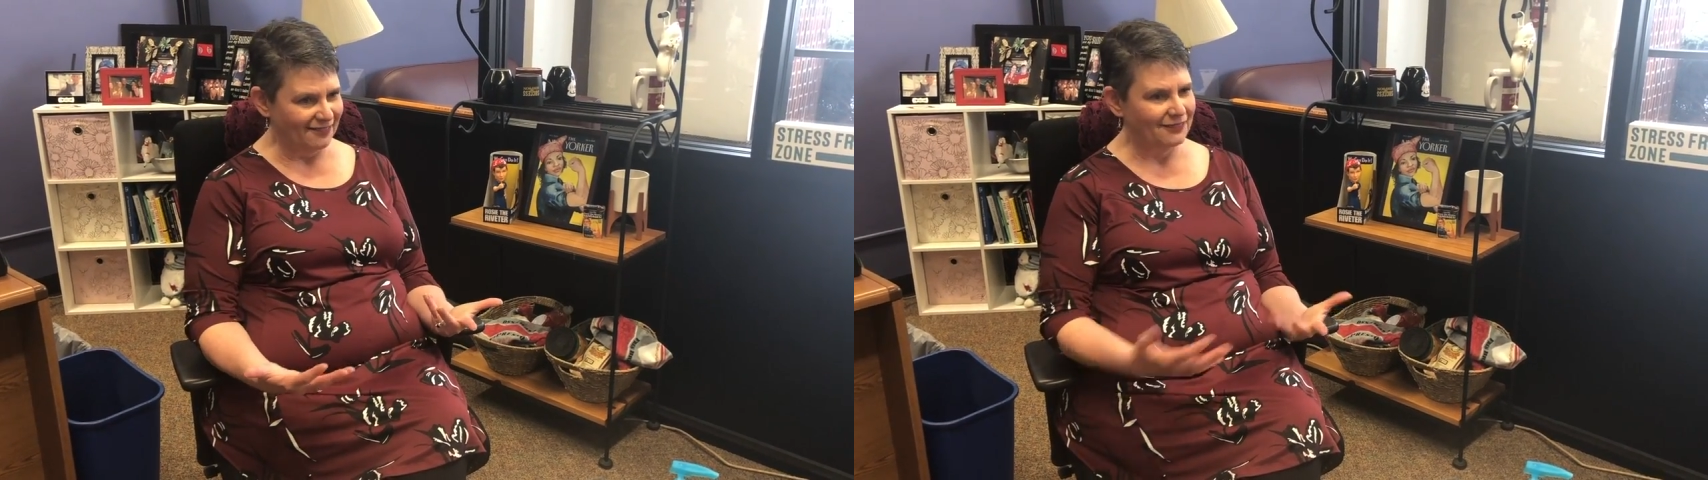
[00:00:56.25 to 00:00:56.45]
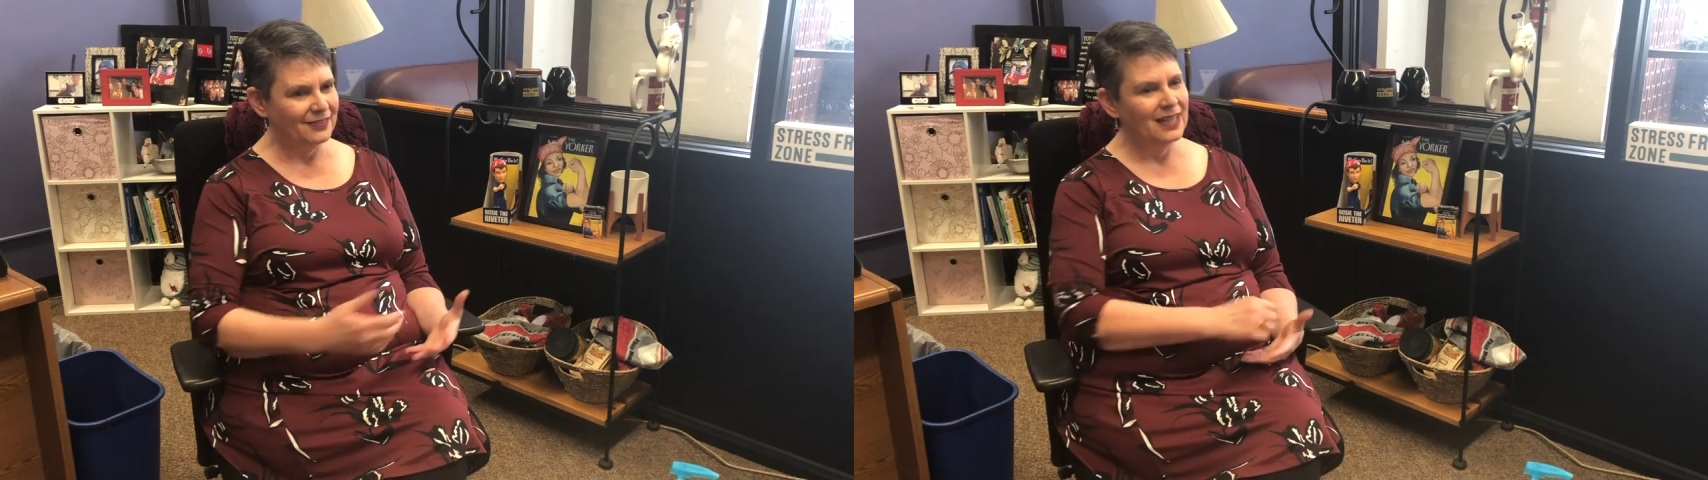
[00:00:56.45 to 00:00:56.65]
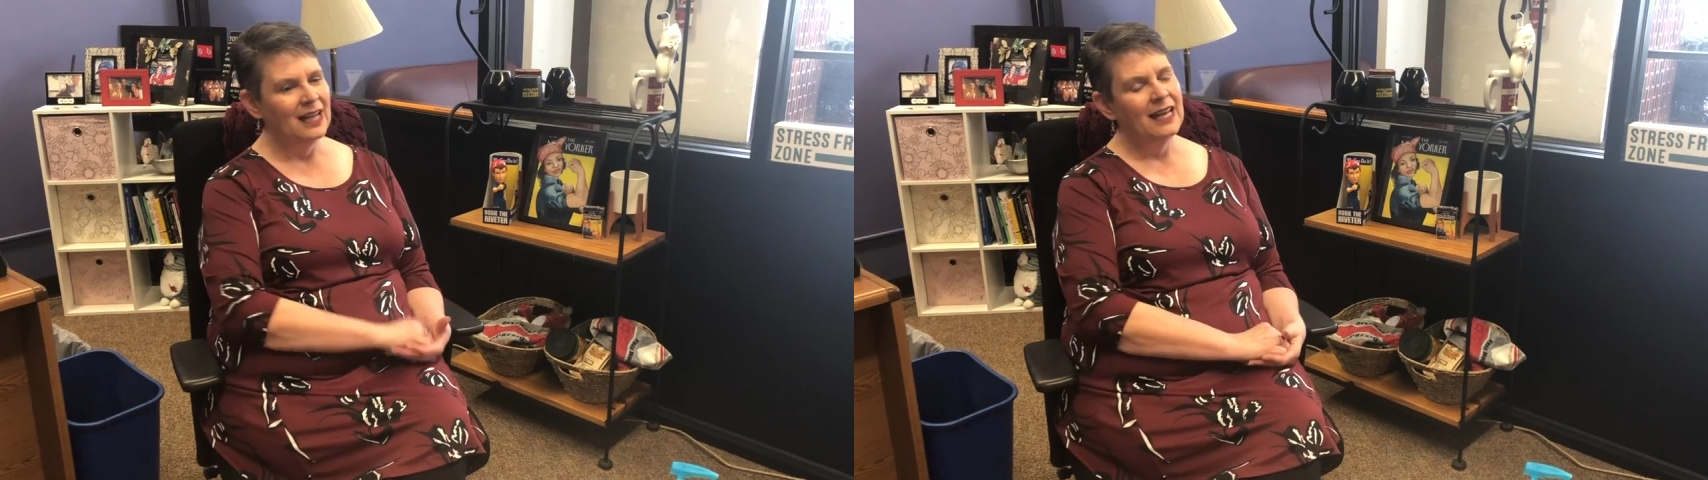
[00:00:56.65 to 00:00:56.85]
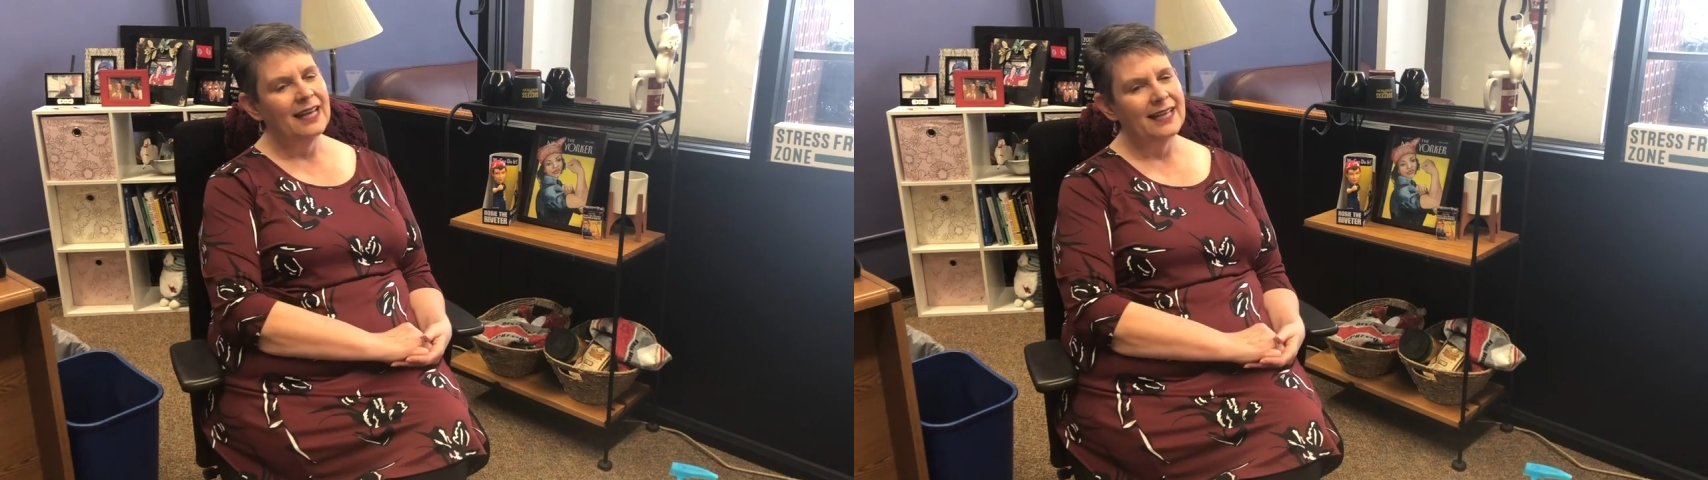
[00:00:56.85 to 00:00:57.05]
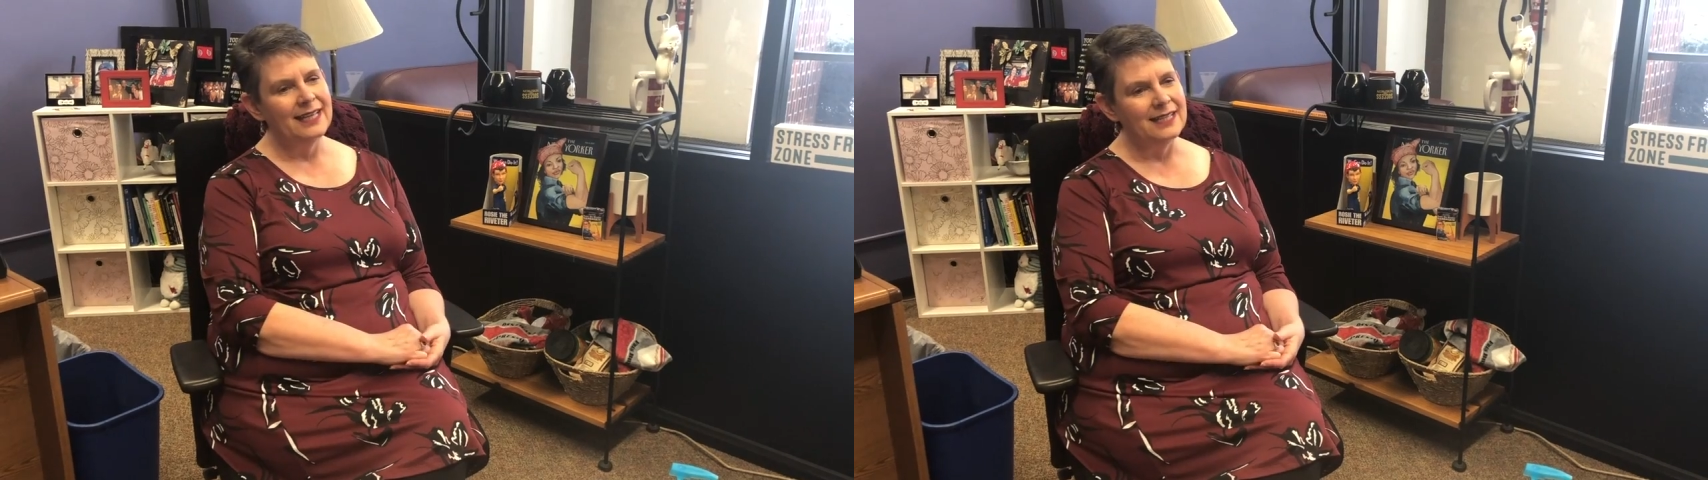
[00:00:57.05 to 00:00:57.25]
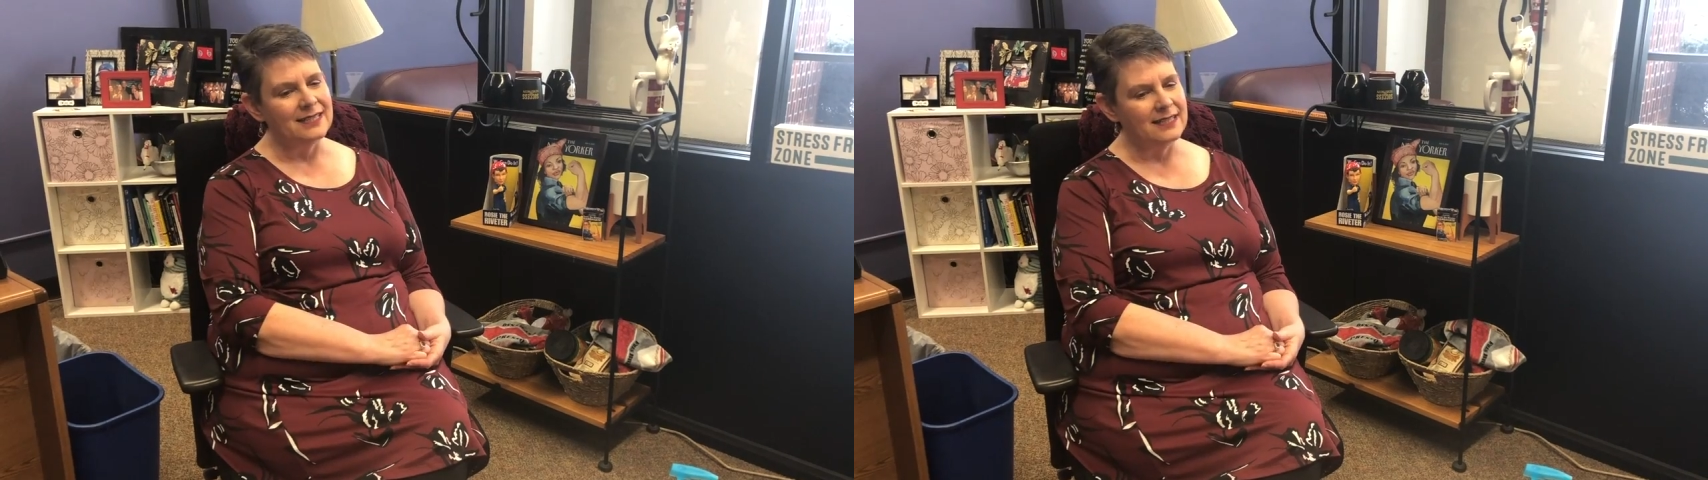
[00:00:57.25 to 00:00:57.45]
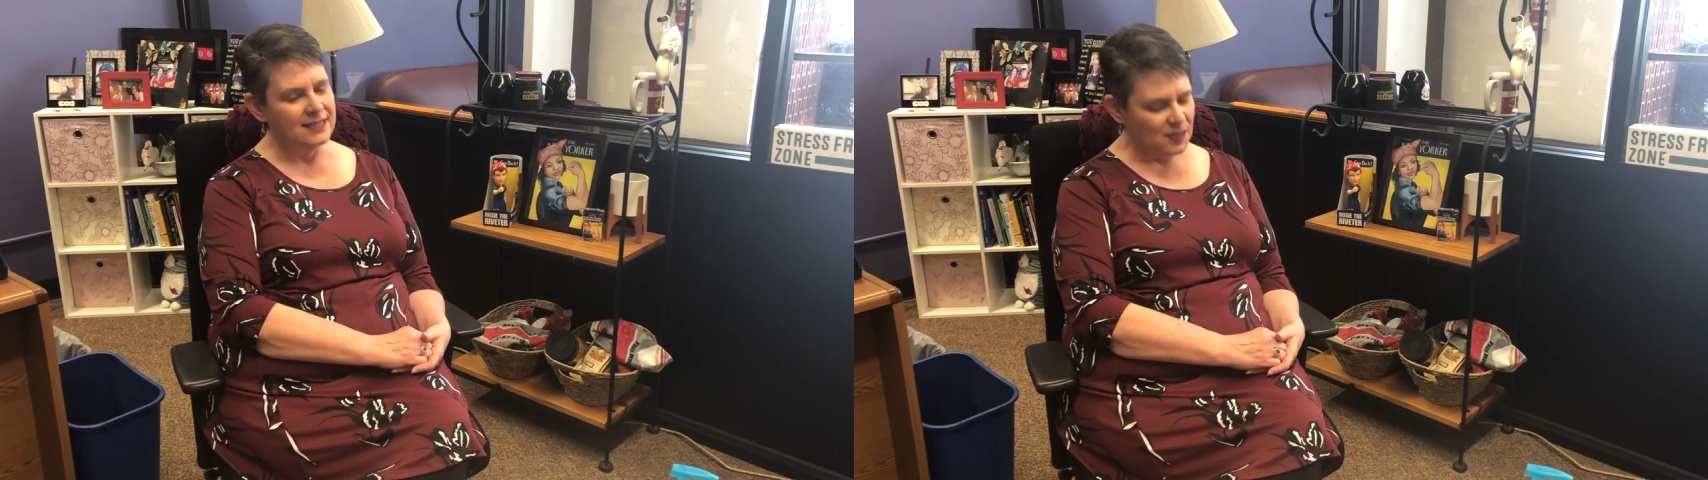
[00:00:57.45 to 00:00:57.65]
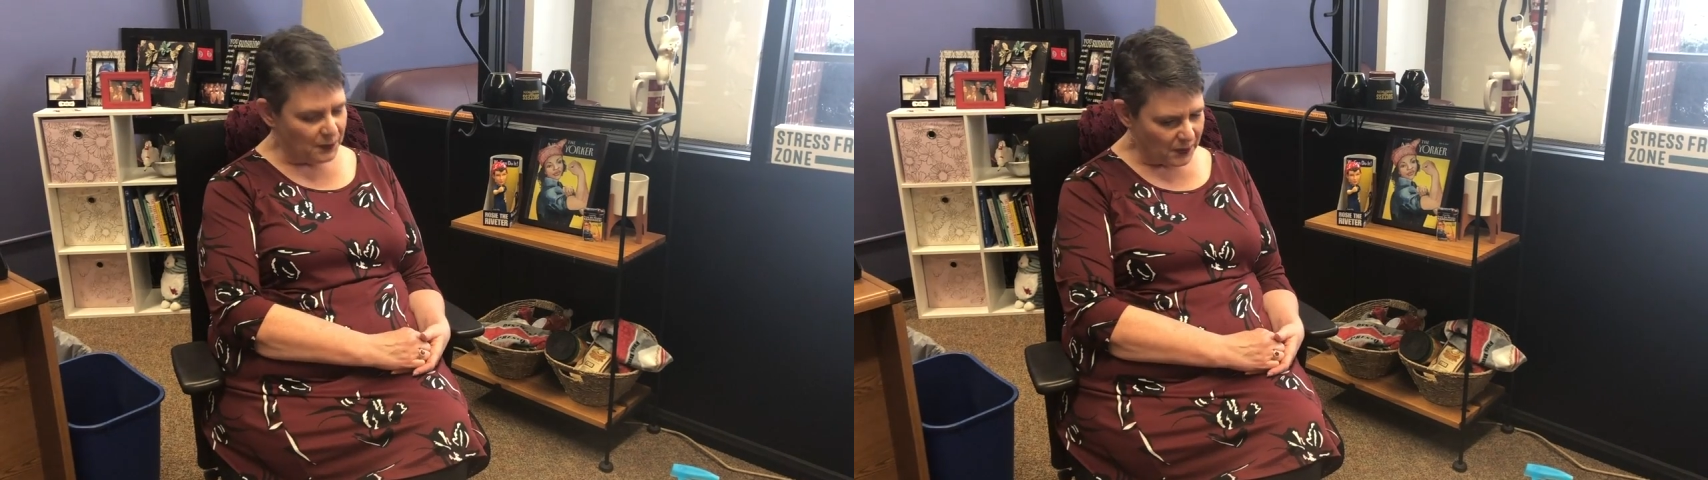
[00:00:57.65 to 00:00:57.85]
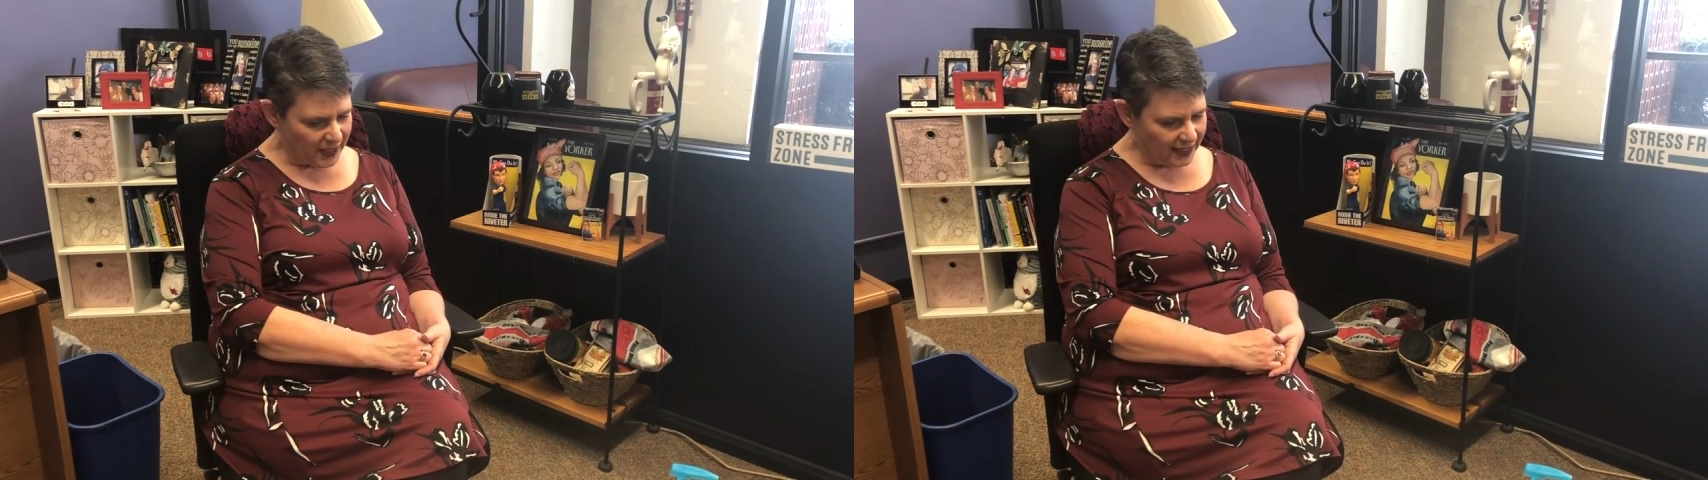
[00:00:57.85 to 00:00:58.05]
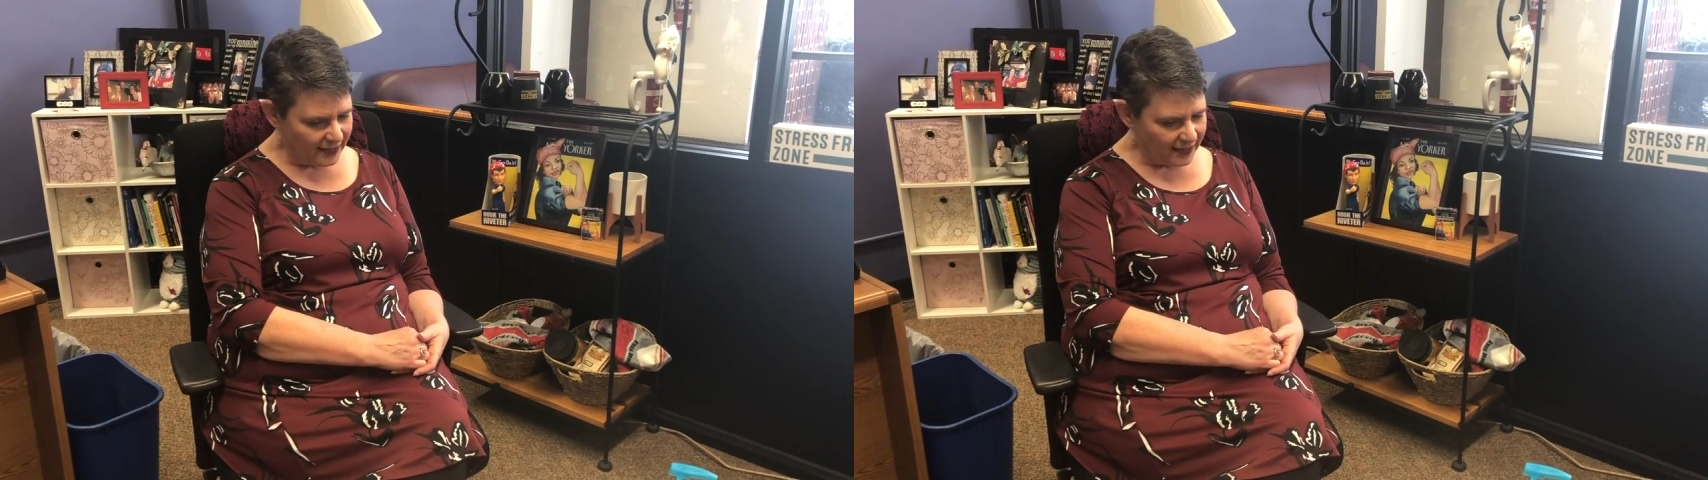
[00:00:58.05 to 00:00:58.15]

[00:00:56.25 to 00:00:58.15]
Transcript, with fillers: Mm-hmm. It's disappointing